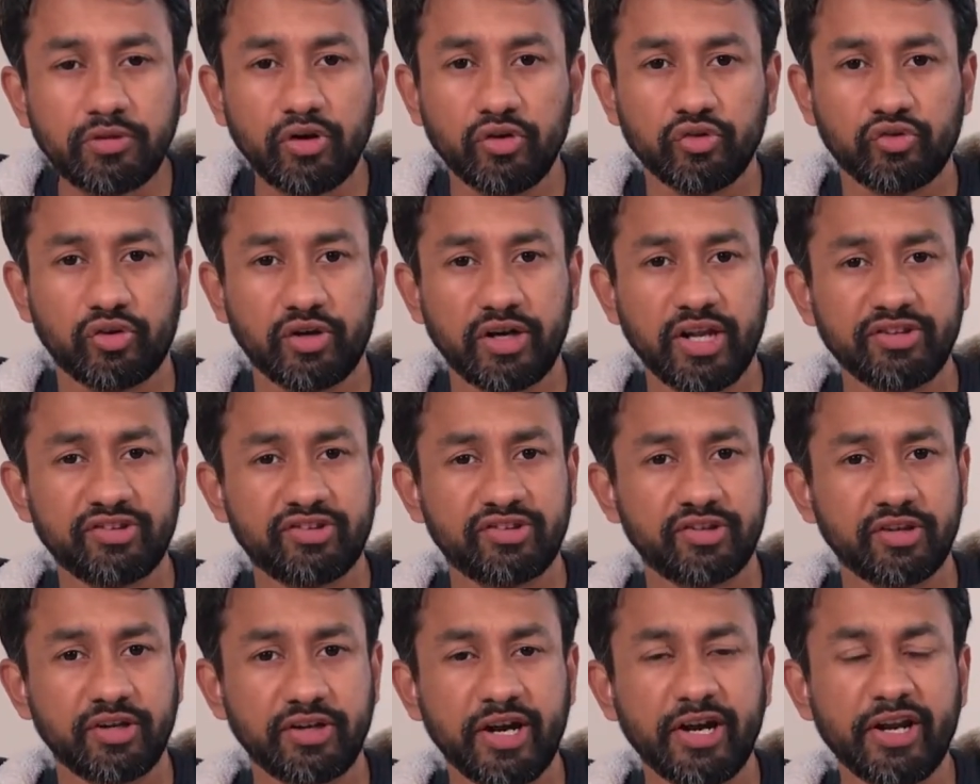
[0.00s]
So let's
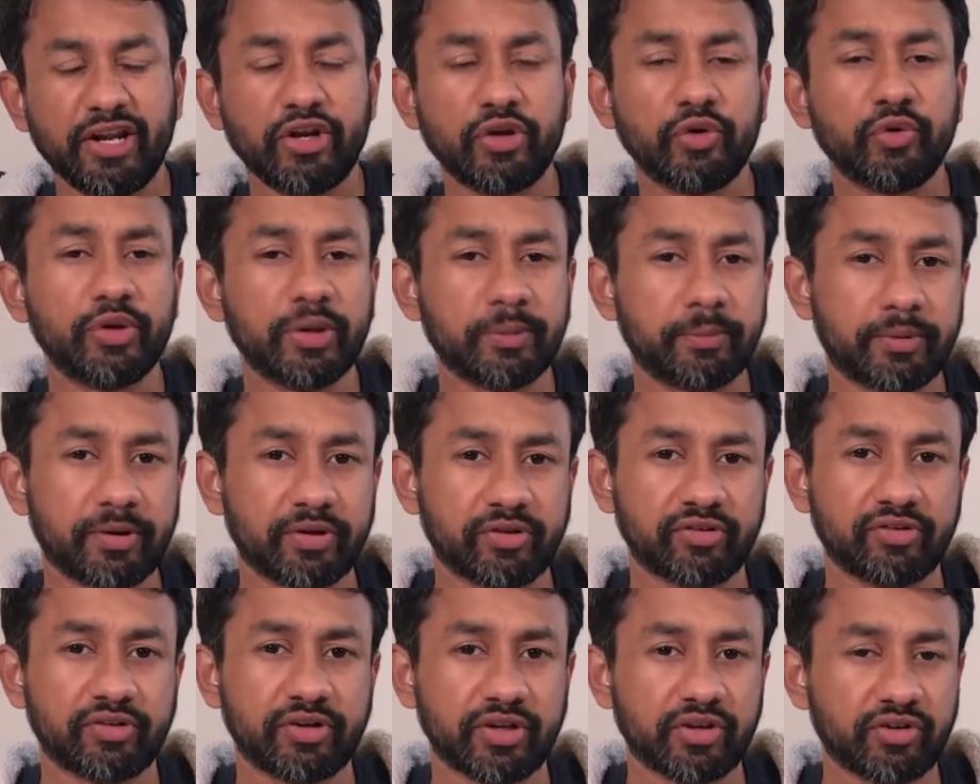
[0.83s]
get into the
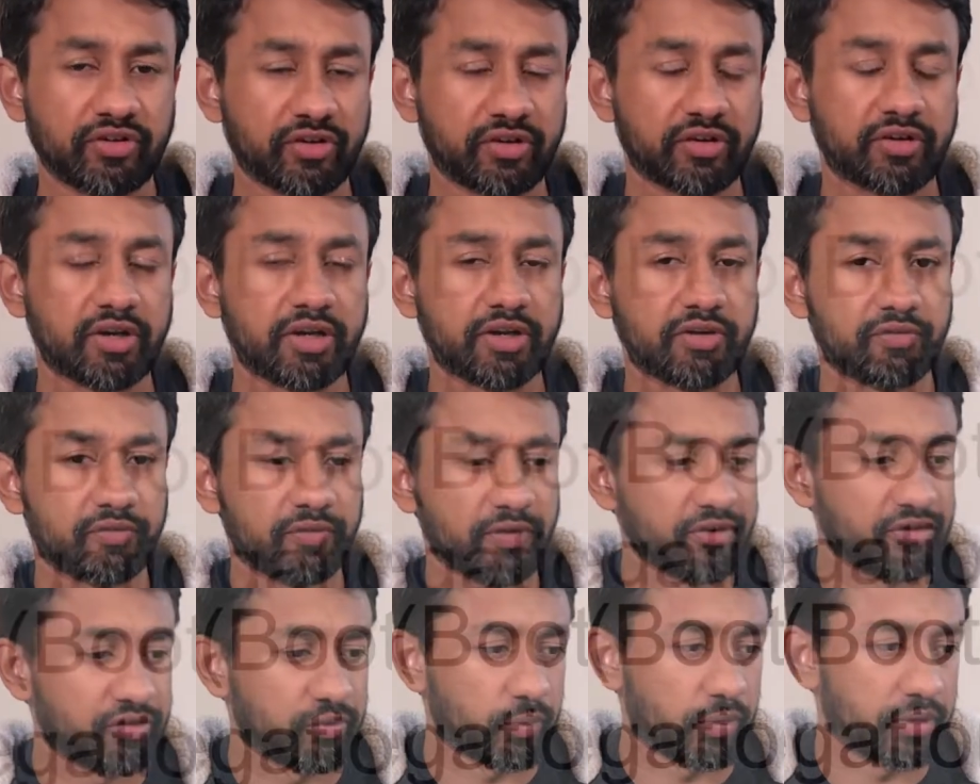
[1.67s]
presentation. Like
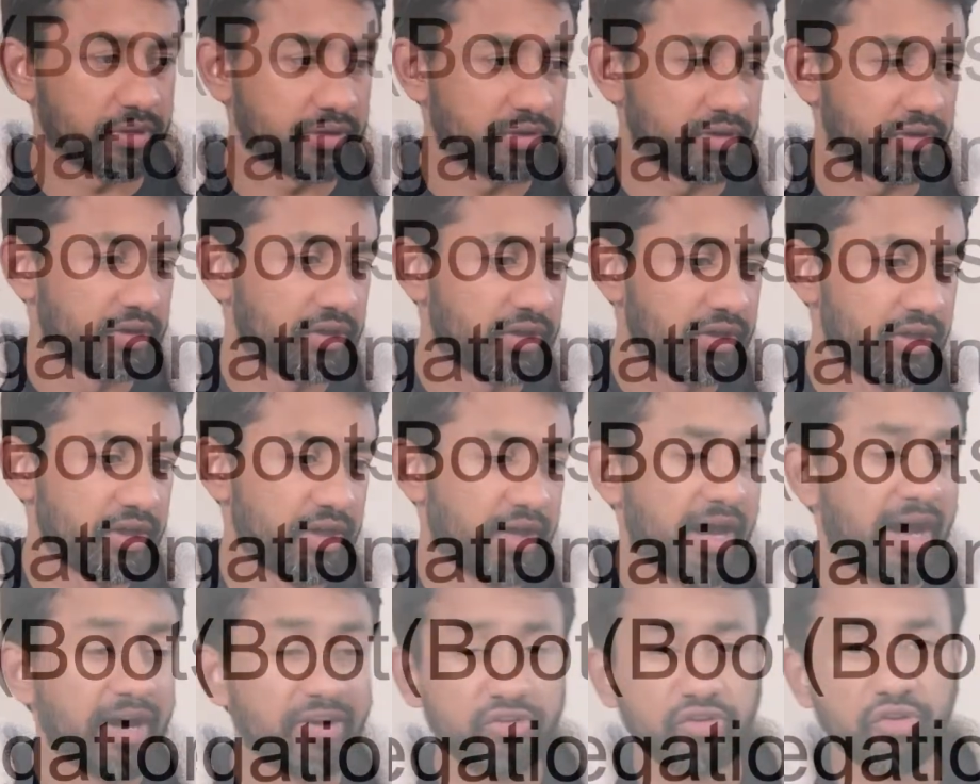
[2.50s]
first one,
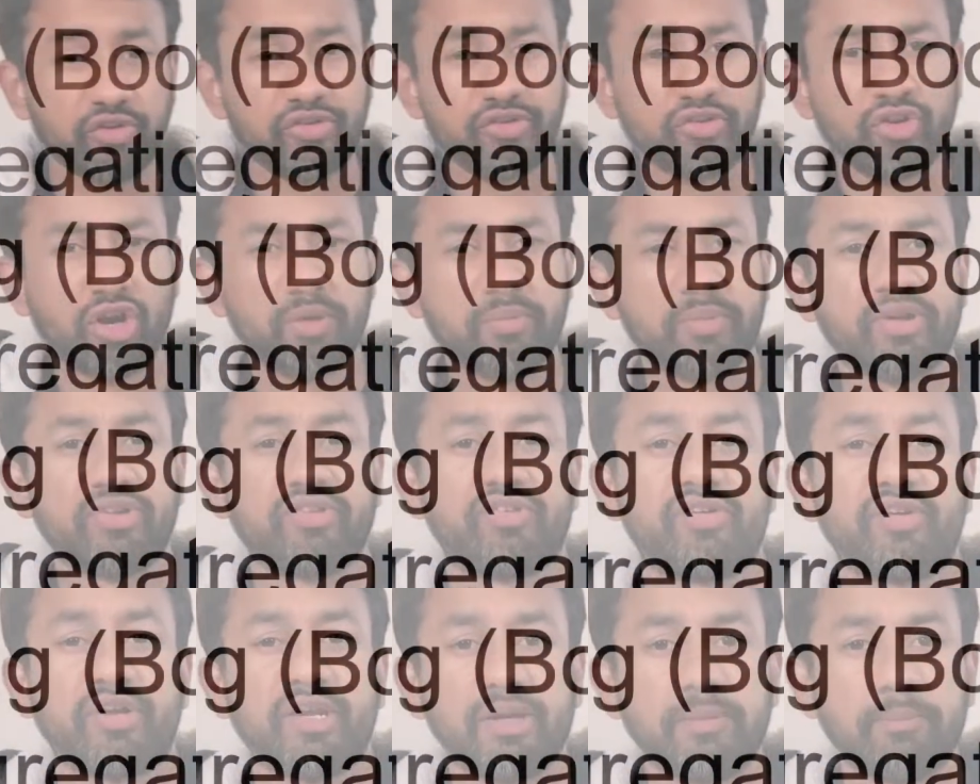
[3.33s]
as you see on my
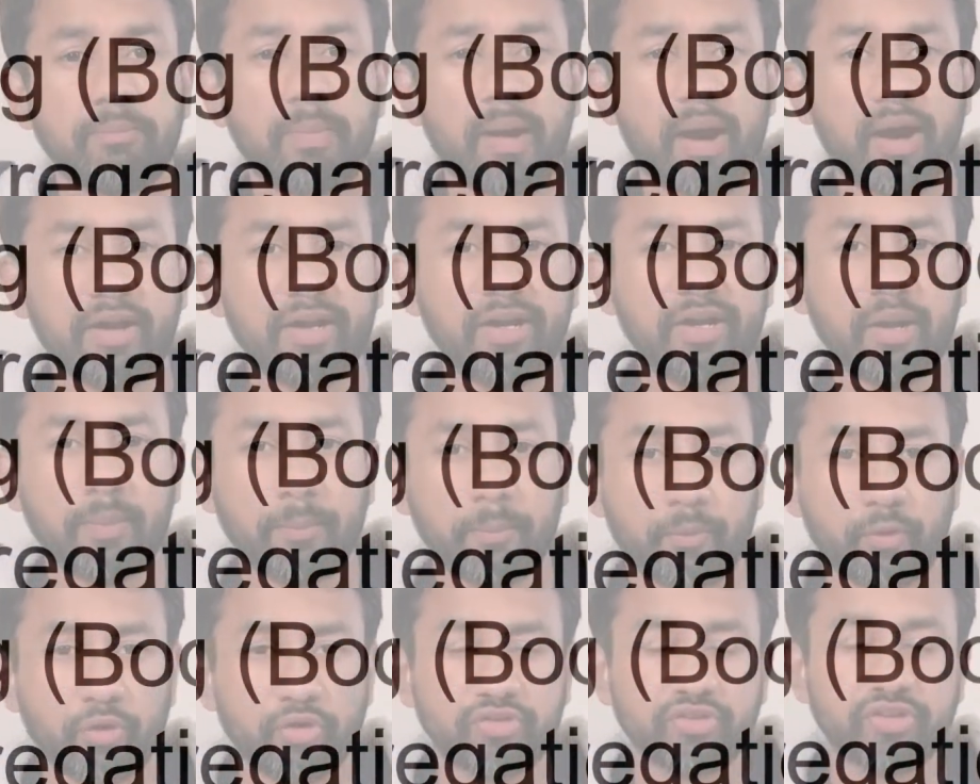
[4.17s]
screen, batting
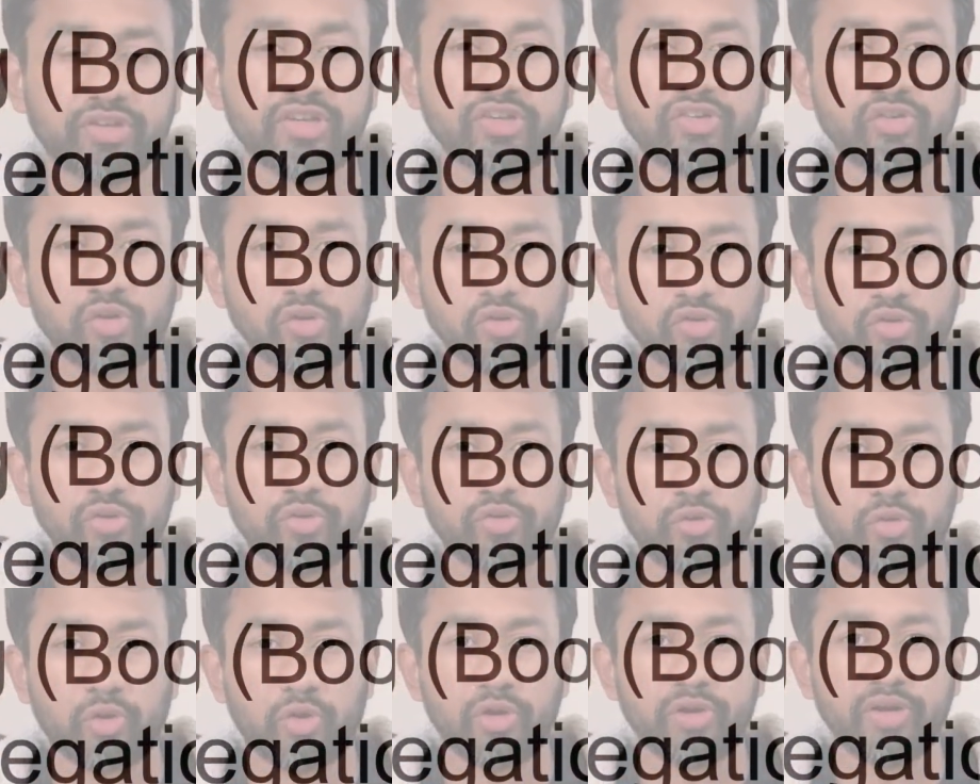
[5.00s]
approach is also
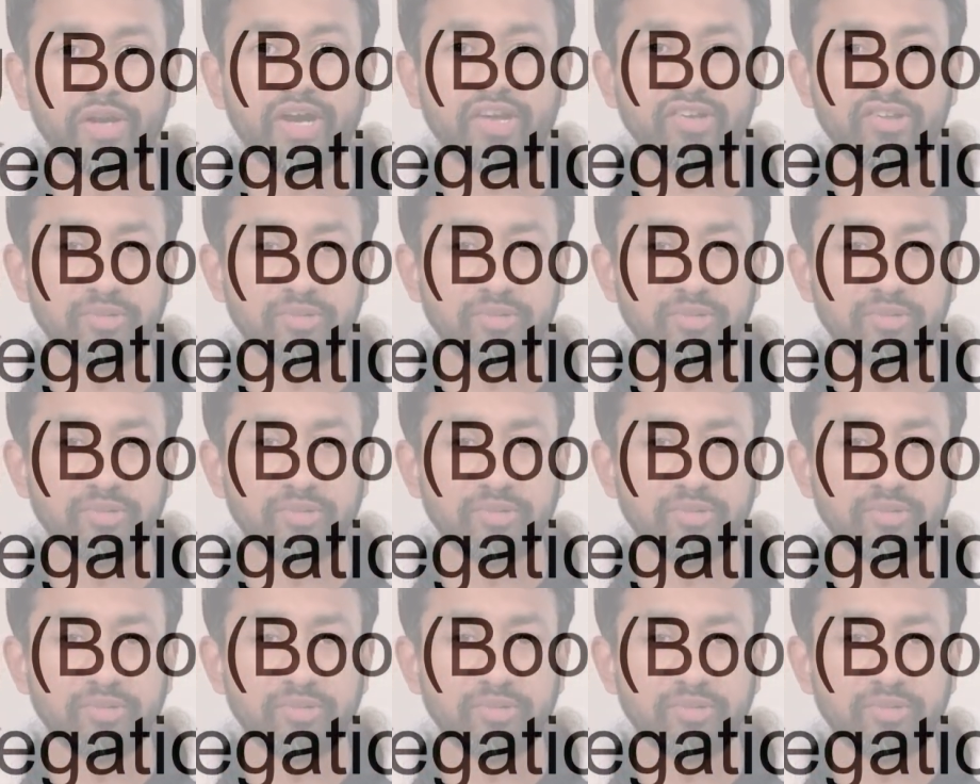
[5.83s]
called as